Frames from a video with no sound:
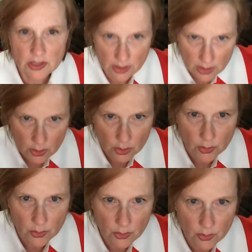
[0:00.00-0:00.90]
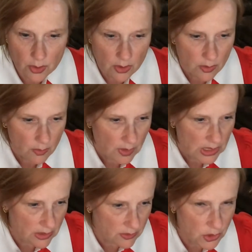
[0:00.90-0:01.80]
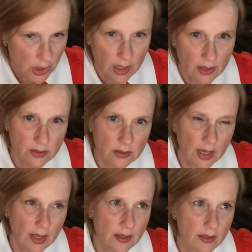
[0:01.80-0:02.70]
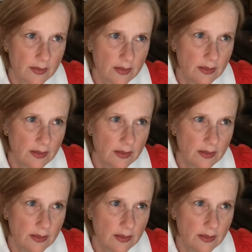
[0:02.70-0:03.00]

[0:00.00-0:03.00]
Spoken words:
to include trial and